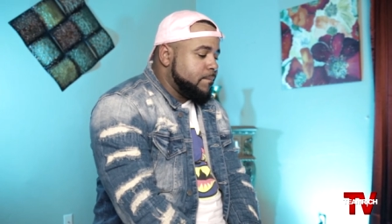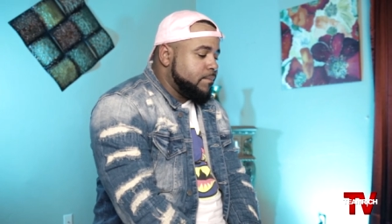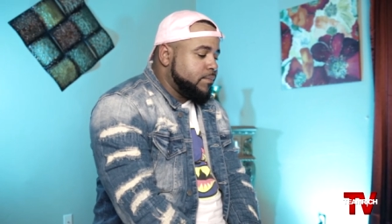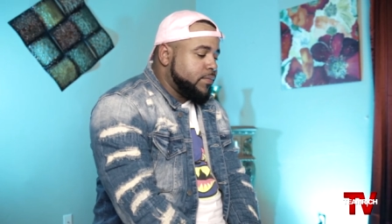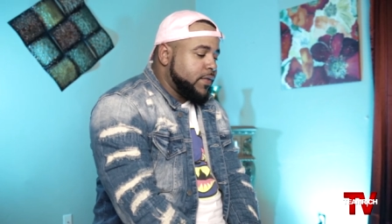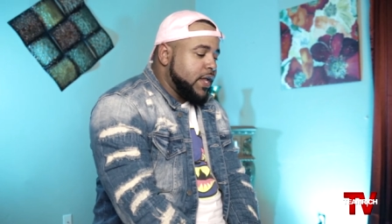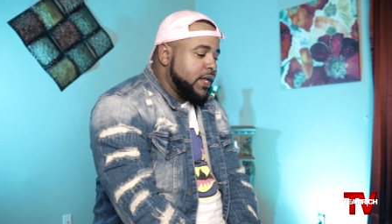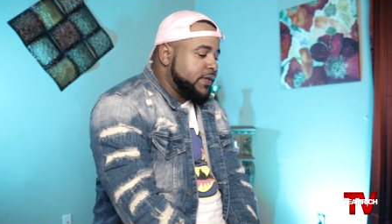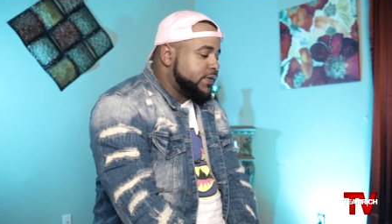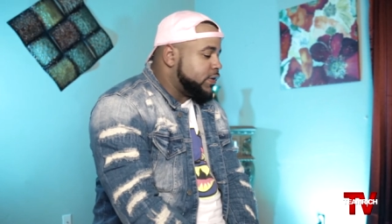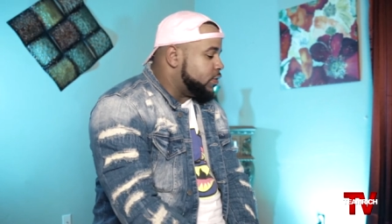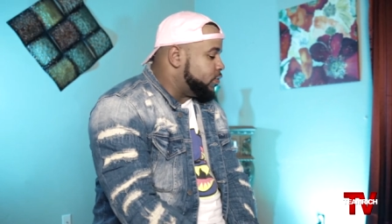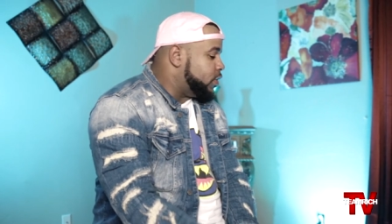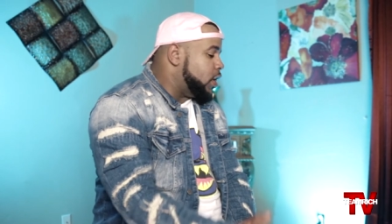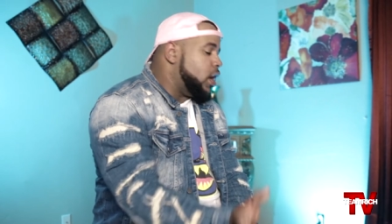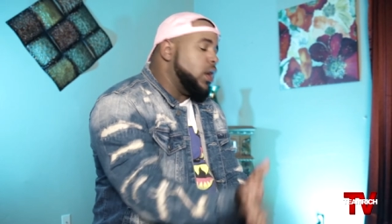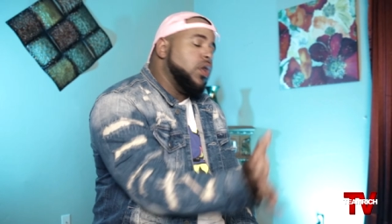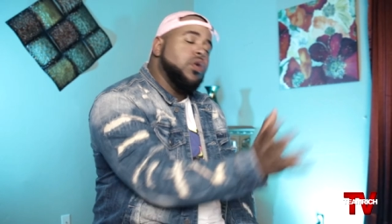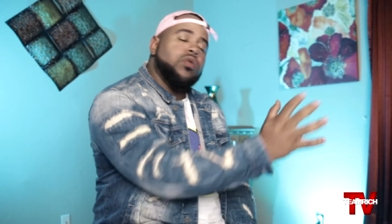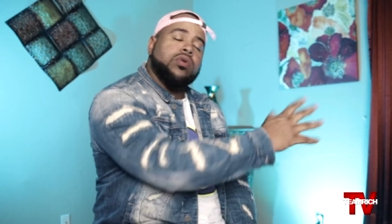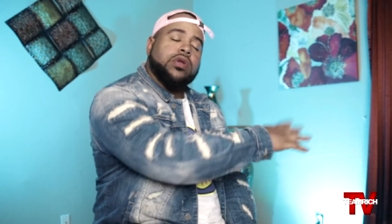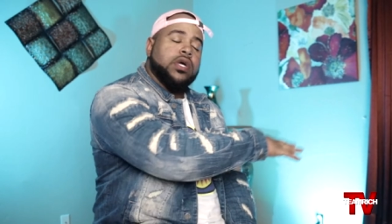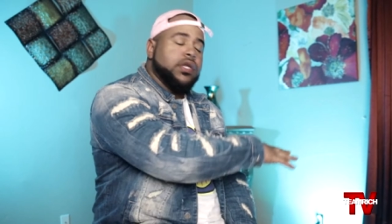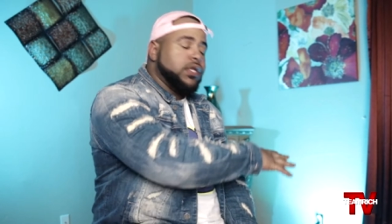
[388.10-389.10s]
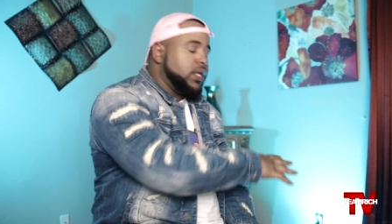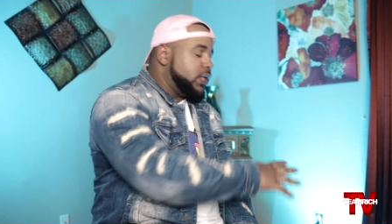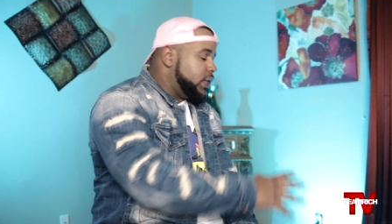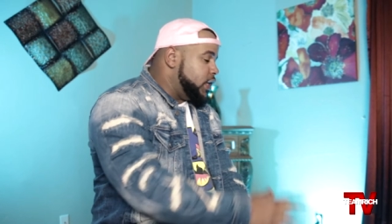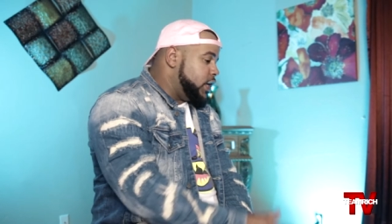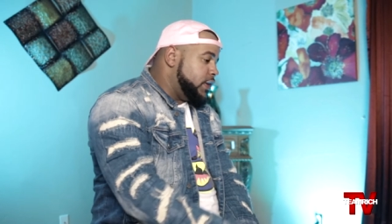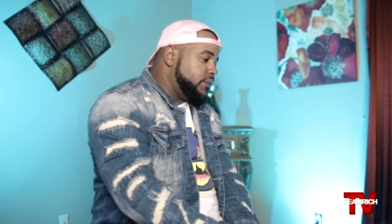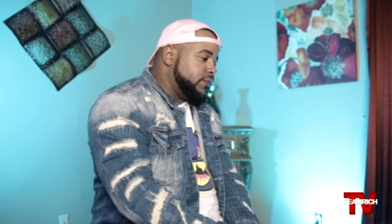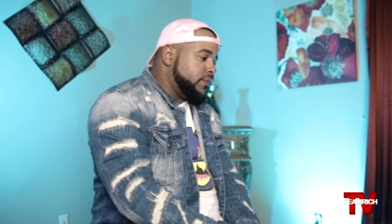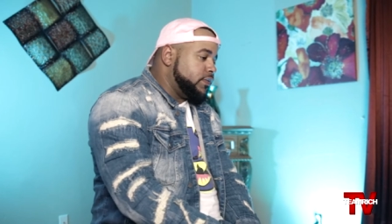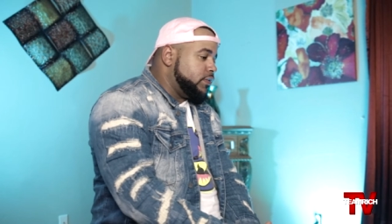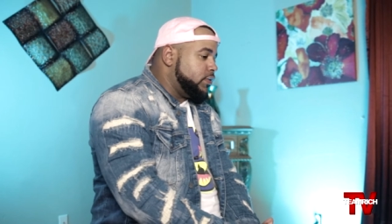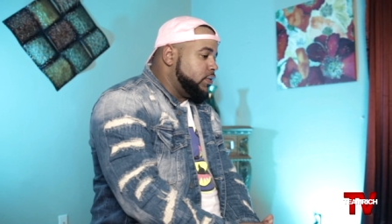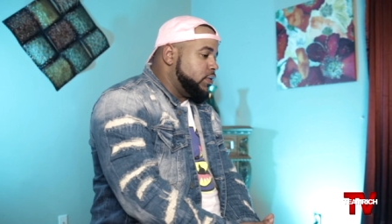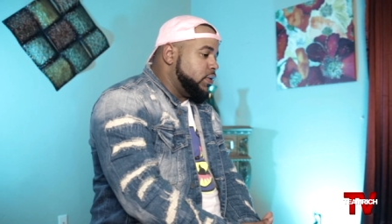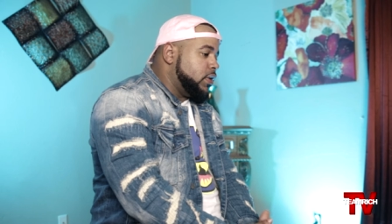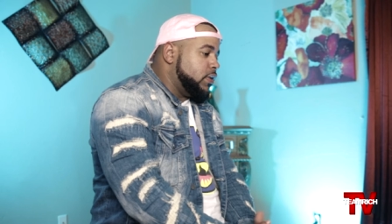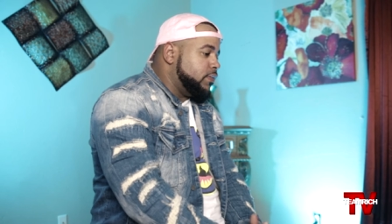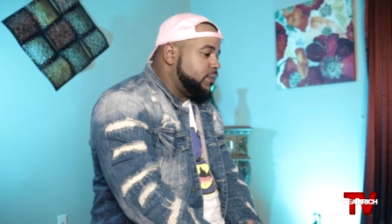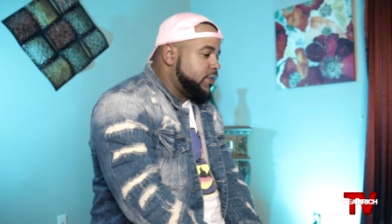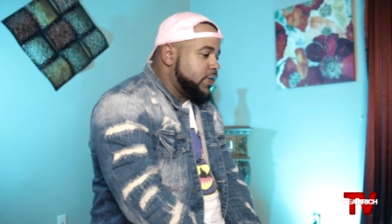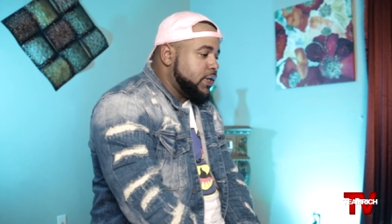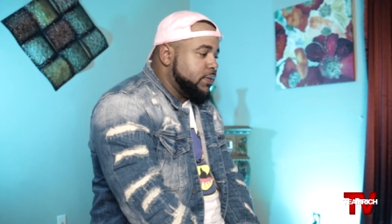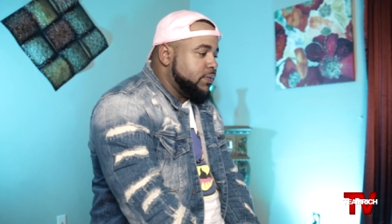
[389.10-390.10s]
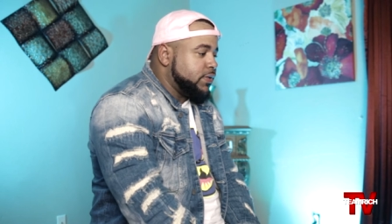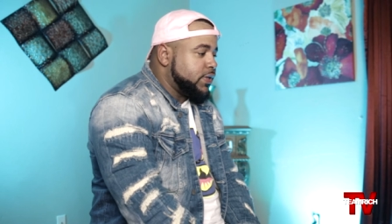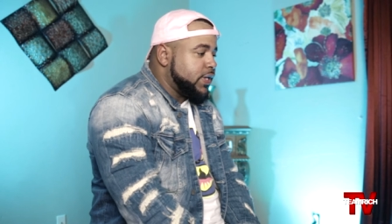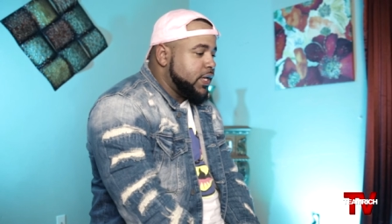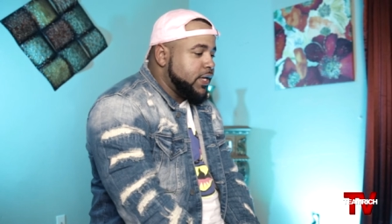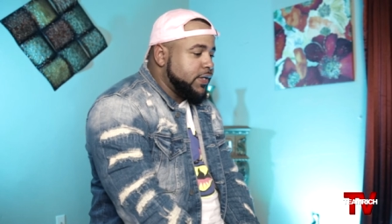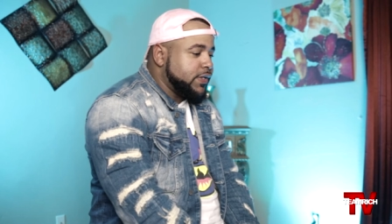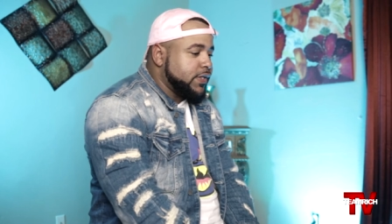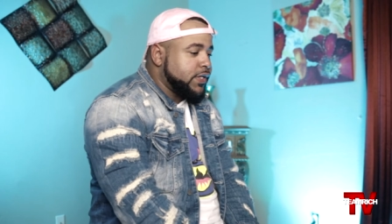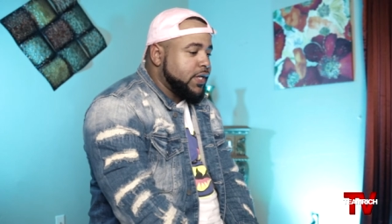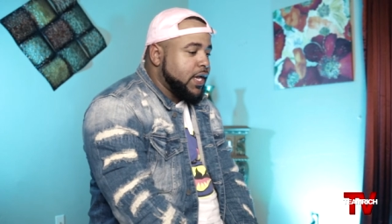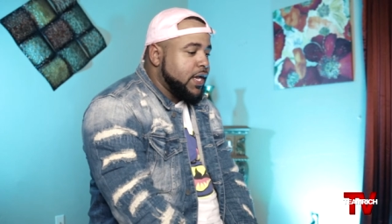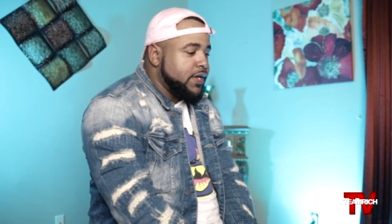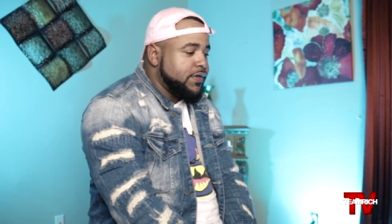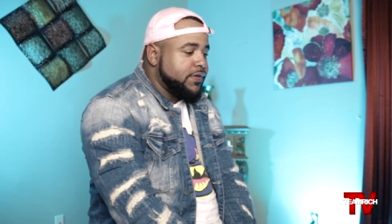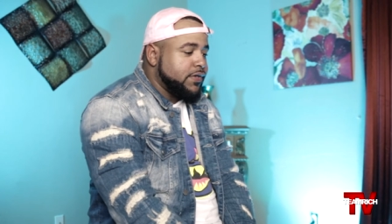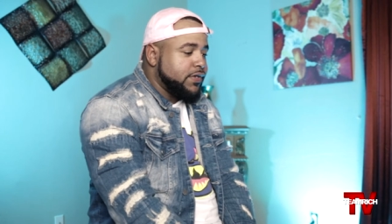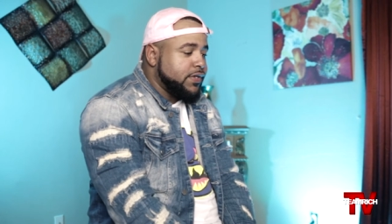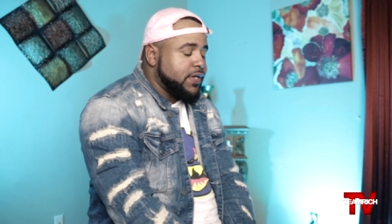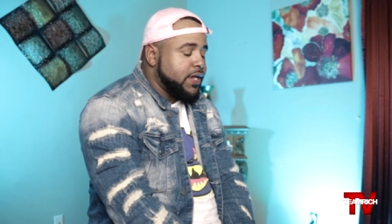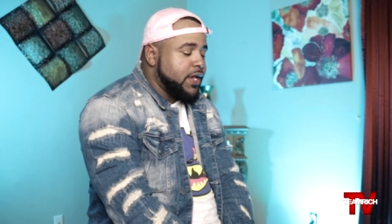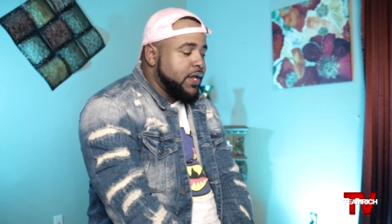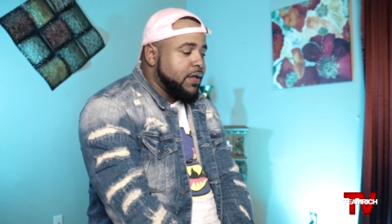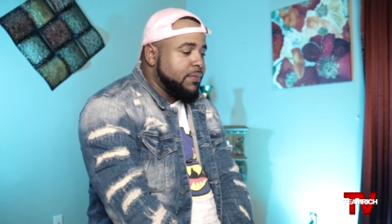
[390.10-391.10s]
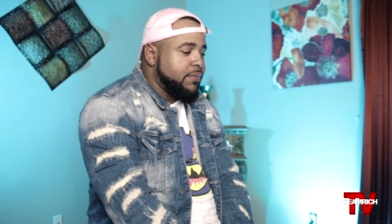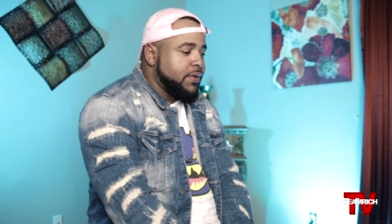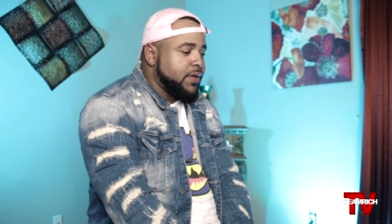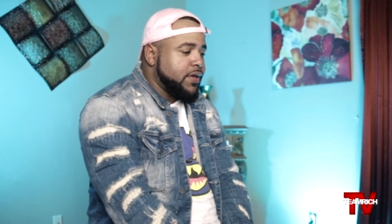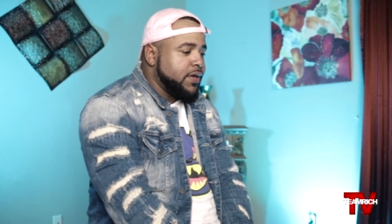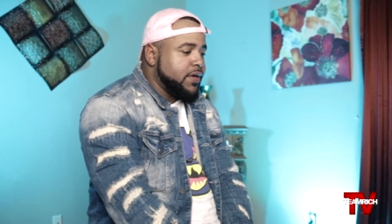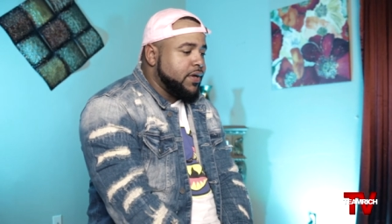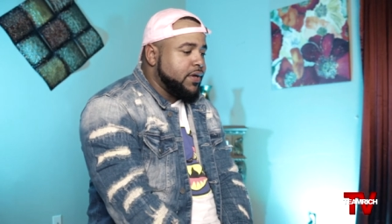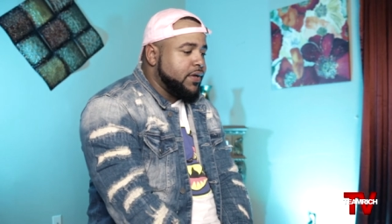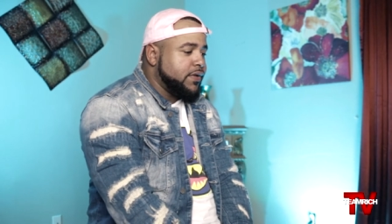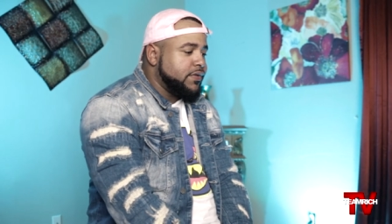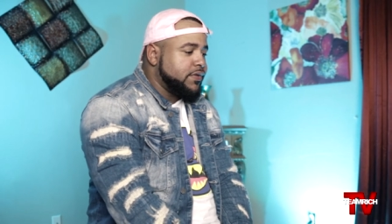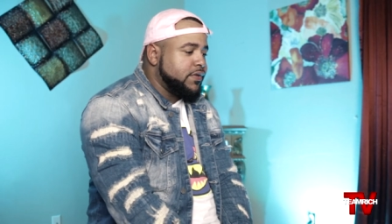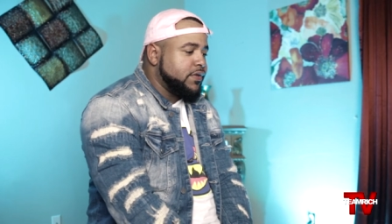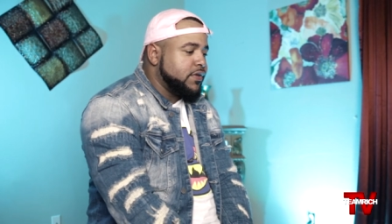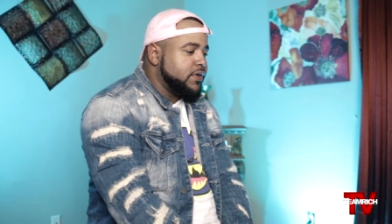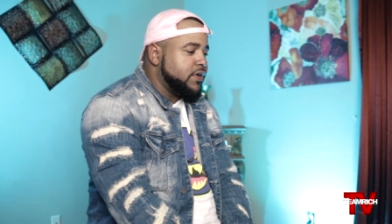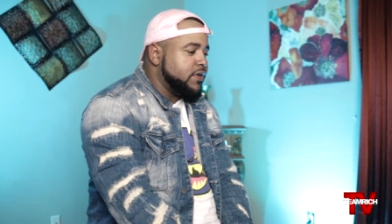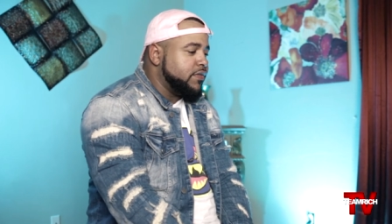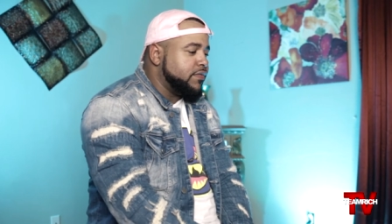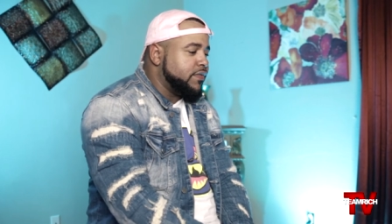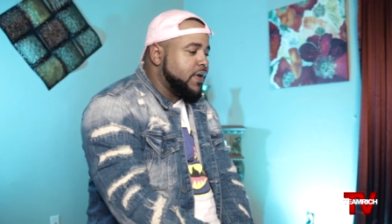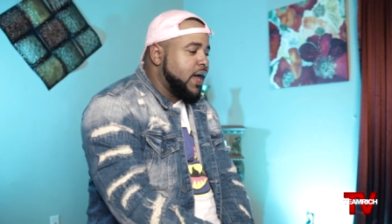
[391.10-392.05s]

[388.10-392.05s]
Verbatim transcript: that's on a whole nother level, you know what I'm saying, with the education thing, because of,